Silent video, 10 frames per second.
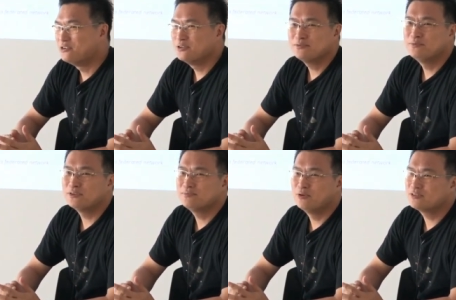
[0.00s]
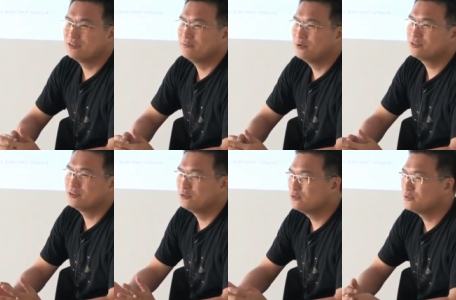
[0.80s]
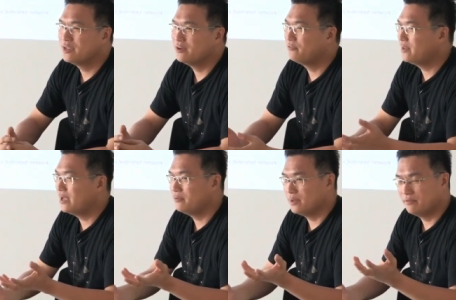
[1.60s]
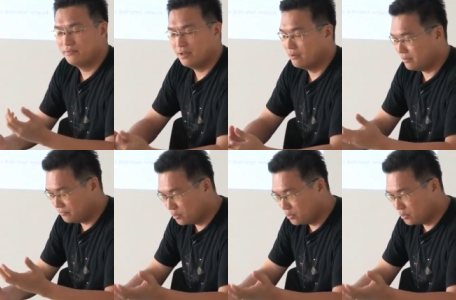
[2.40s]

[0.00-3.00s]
the drones, those most of, most of the drones today are fly with uh,